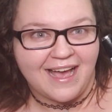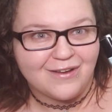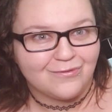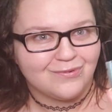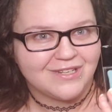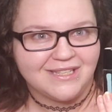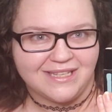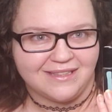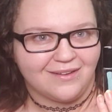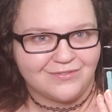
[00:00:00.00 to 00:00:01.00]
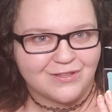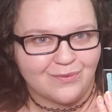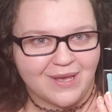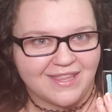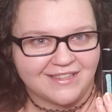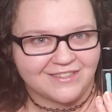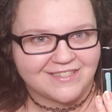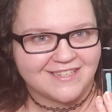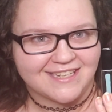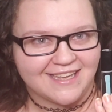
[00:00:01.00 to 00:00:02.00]
I really loved the way they
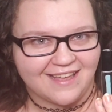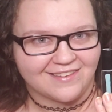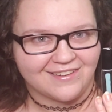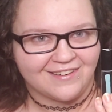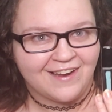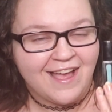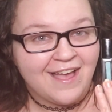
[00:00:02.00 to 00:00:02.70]
looked together.